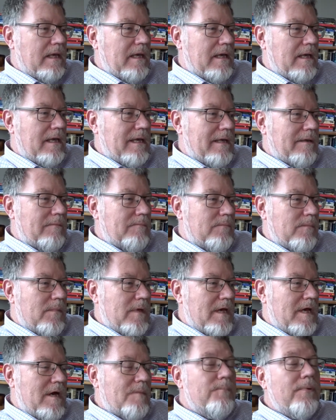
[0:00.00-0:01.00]

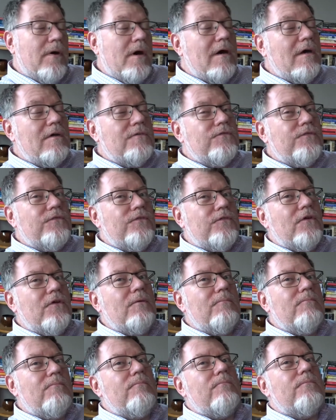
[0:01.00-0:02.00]
Apart
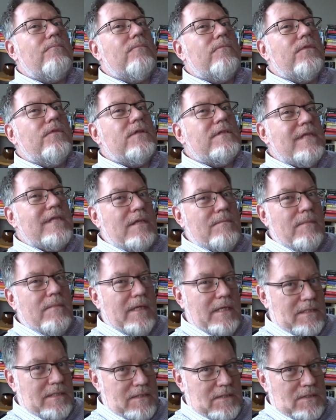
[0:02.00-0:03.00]
from the 10
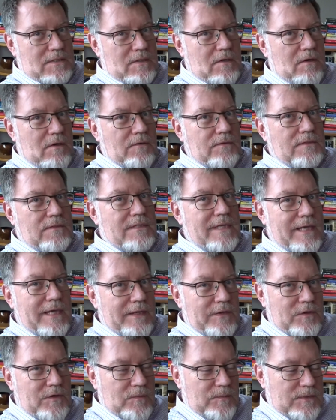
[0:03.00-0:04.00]
minutes on
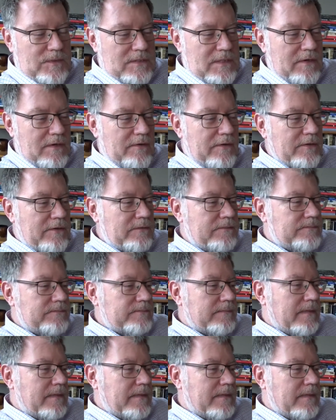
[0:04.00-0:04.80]
technical material,